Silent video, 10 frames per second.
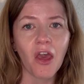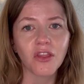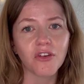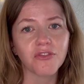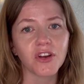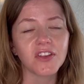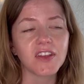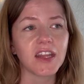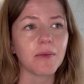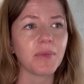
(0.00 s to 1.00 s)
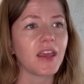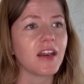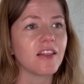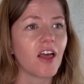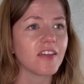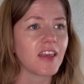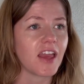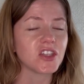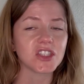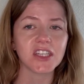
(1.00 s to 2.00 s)
The first city being Los
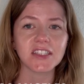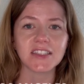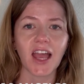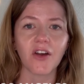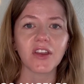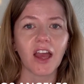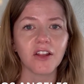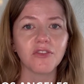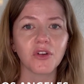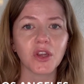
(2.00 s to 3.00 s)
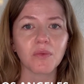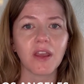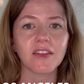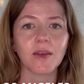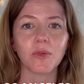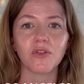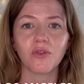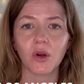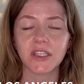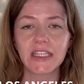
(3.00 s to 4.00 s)
Angeles. Now, California ranks number
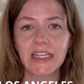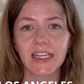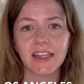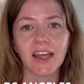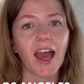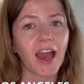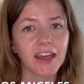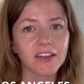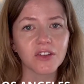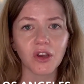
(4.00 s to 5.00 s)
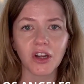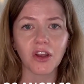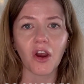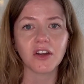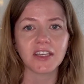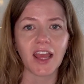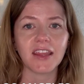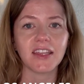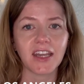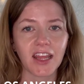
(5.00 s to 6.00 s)
14 in the highest credit card debt
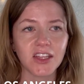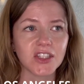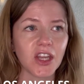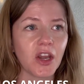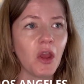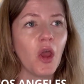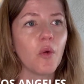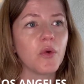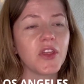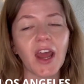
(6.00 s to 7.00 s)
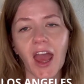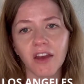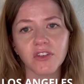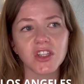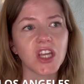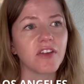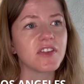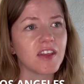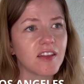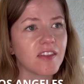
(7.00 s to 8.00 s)
in the nation, with an average of
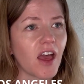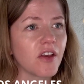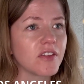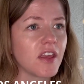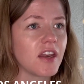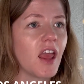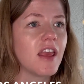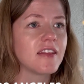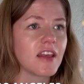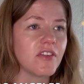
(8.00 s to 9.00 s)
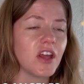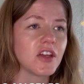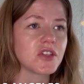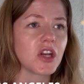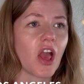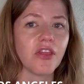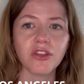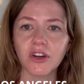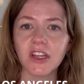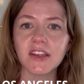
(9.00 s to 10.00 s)

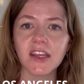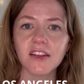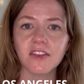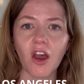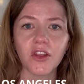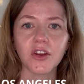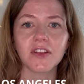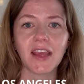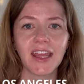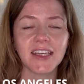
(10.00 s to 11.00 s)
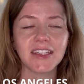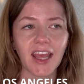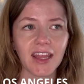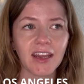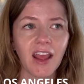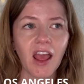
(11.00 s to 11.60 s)
$6,736 in debt.